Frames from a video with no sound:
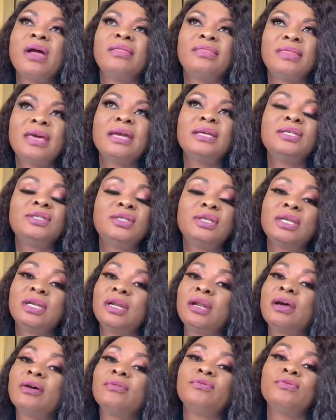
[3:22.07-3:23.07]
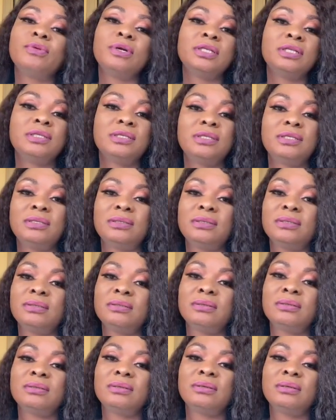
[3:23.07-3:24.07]
Thanks to the loved ones.
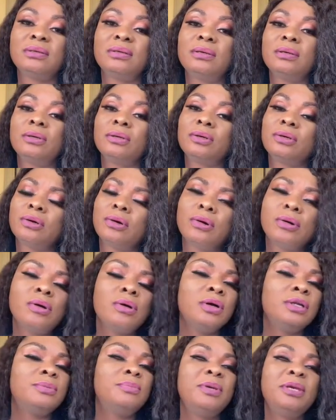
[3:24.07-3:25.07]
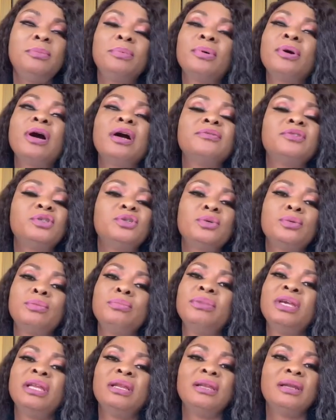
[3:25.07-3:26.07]
God, people have
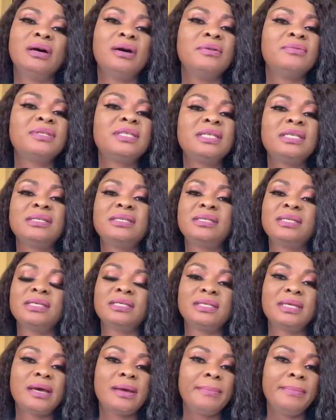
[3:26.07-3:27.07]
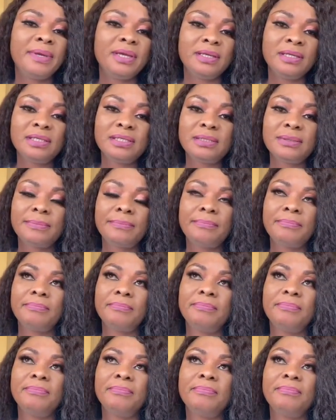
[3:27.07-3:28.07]
shown me love since this happened.
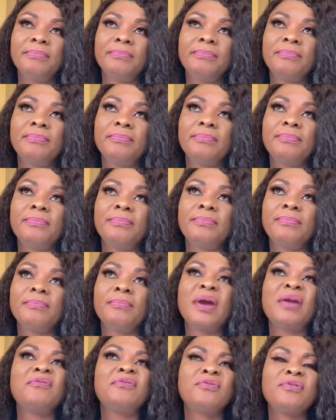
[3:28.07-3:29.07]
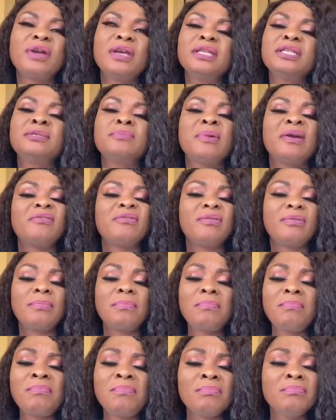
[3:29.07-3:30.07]
My friends, my
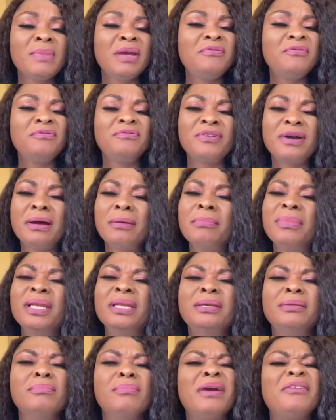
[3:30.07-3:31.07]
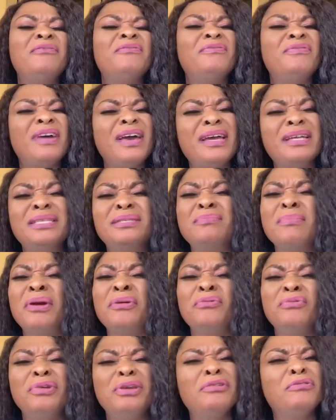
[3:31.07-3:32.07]
my family, my fans, my
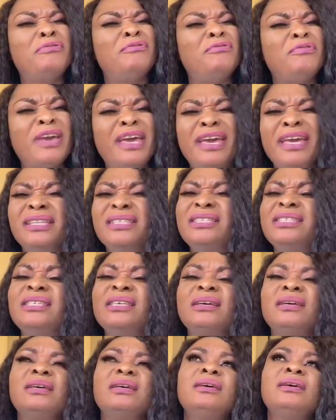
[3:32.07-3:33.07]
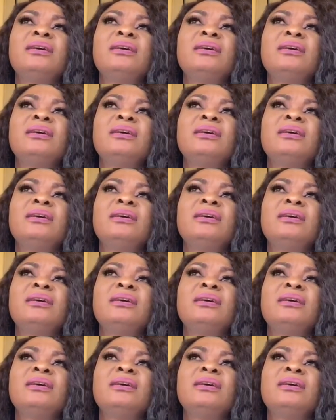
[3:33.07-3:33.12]
real fans